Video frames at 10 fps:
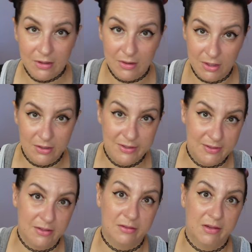There is
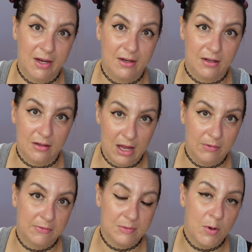still like a
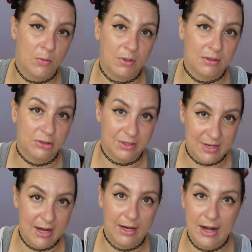cloud of smoke just
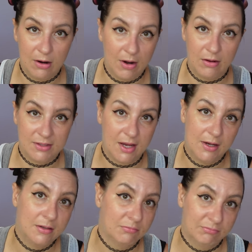hanging out outside.